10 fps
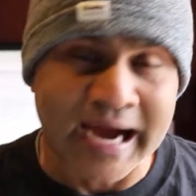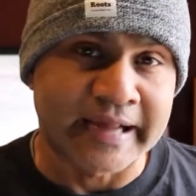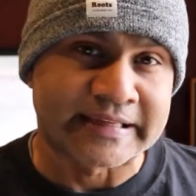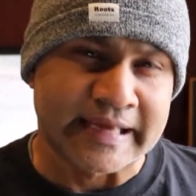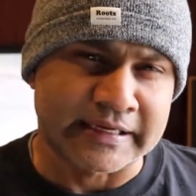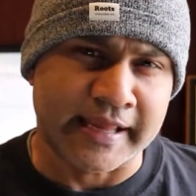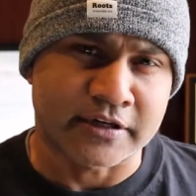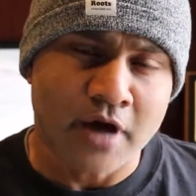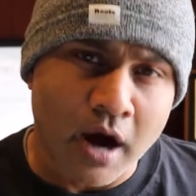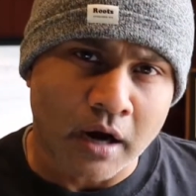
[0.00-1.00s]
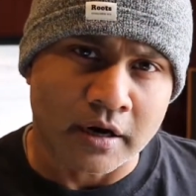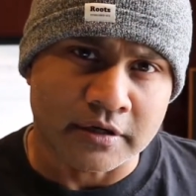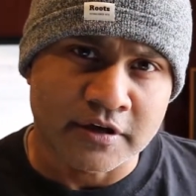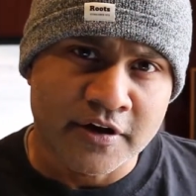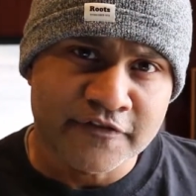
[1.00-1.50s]
I get a
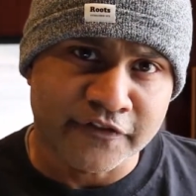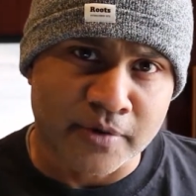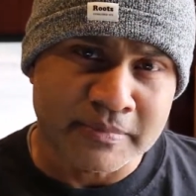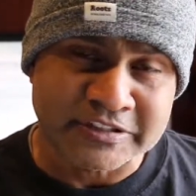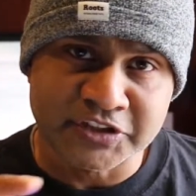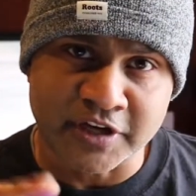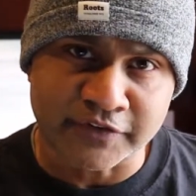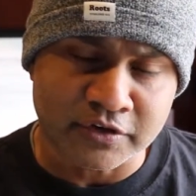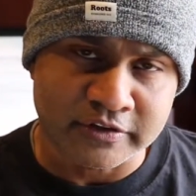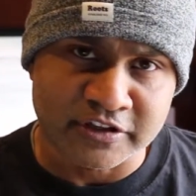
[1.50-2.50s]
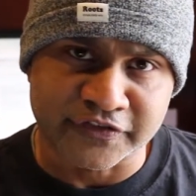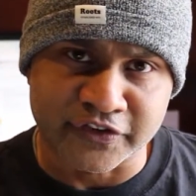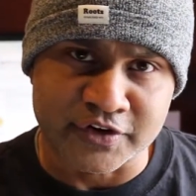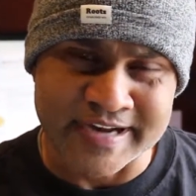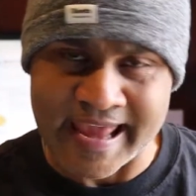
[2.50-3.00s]
card from several
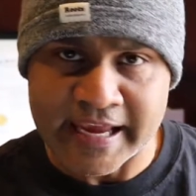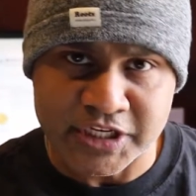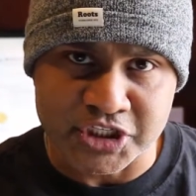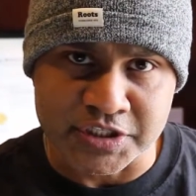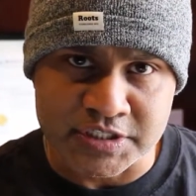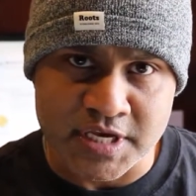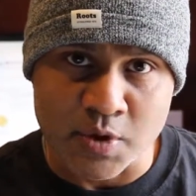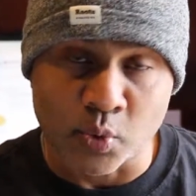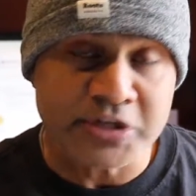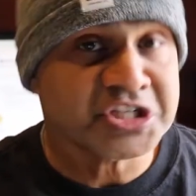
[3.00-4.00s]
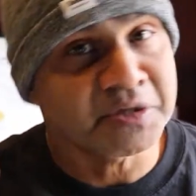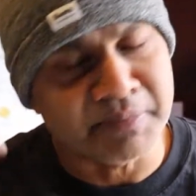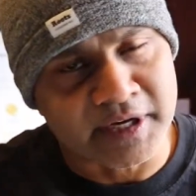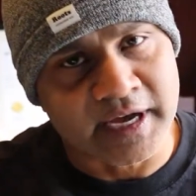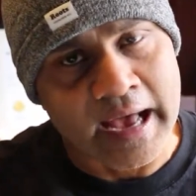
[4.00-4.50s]
different agents wishing
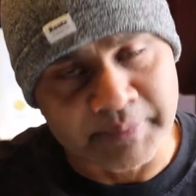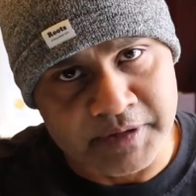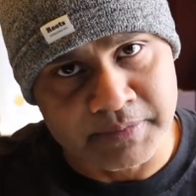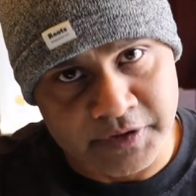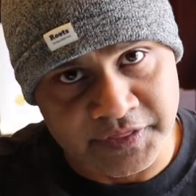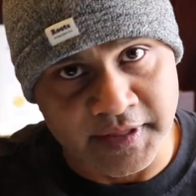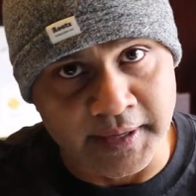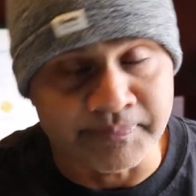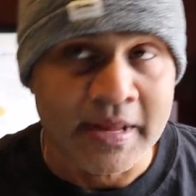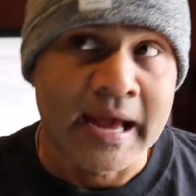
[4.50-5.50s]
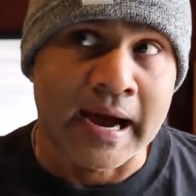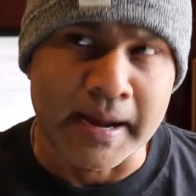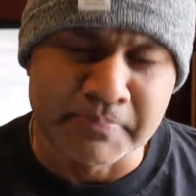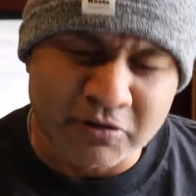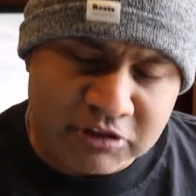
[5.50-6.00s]
me a happy birthday.
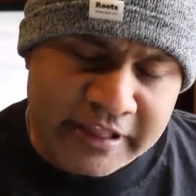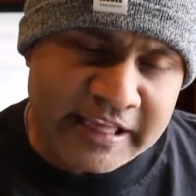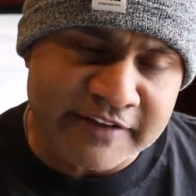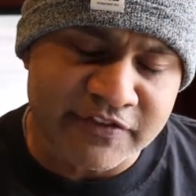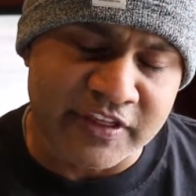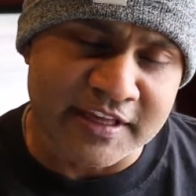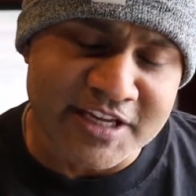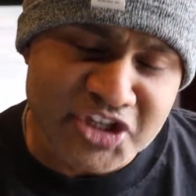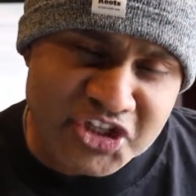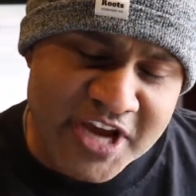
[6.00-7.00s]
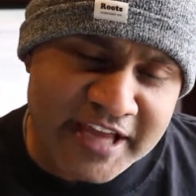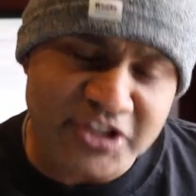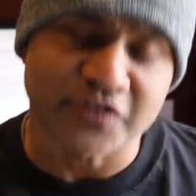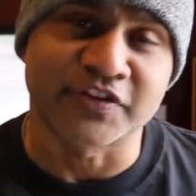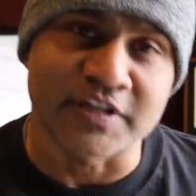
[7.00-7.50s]
I believe the
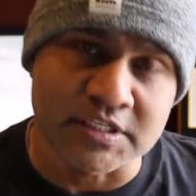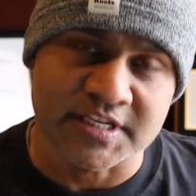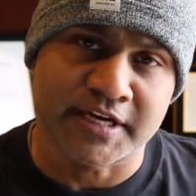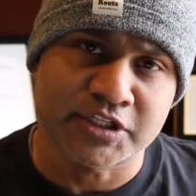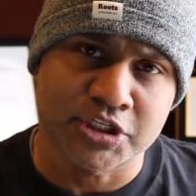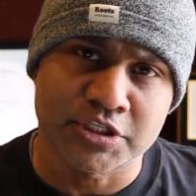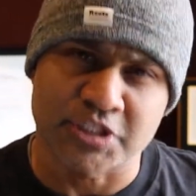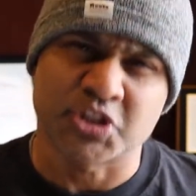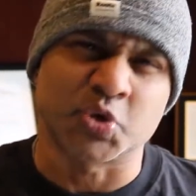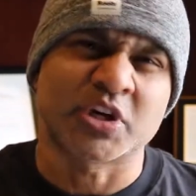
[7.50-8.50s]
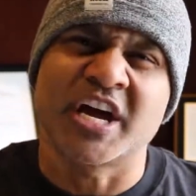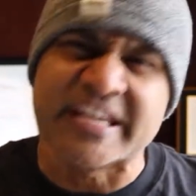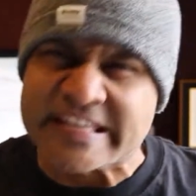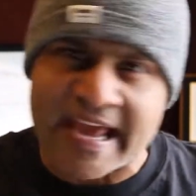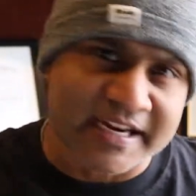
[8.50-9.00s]
intent of these agents is to
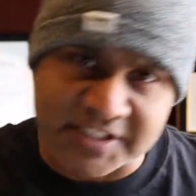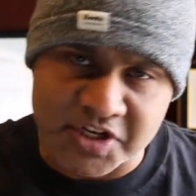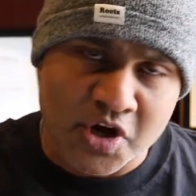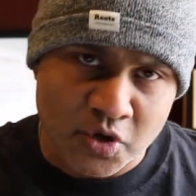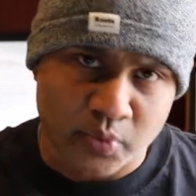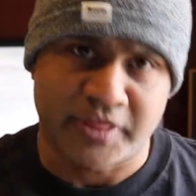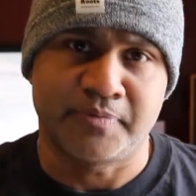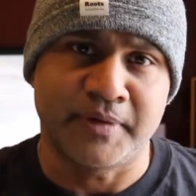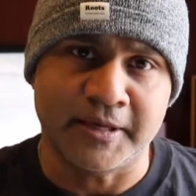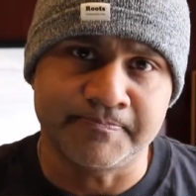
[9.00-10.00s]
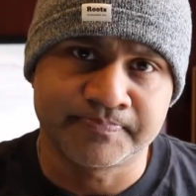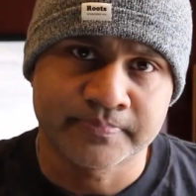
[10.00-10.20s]
connect with me.